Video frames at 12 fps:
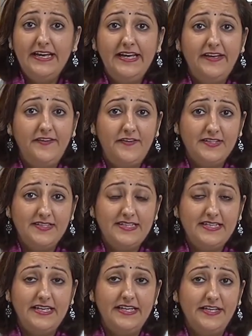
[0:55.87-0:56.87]

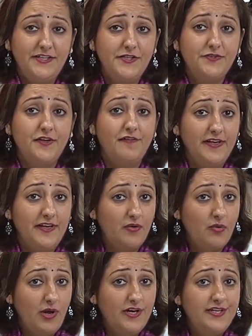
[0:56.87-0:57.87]
interested in issues of
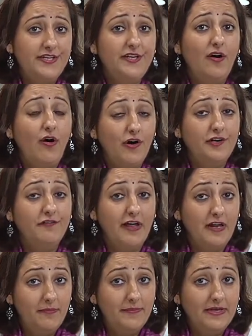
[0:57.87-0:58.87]
inequality or
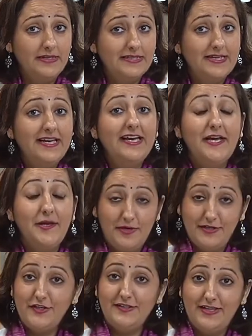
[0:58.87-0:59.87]
development
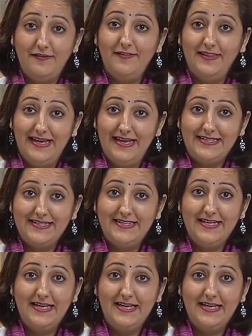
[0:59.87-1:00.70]
immerse yourself in that.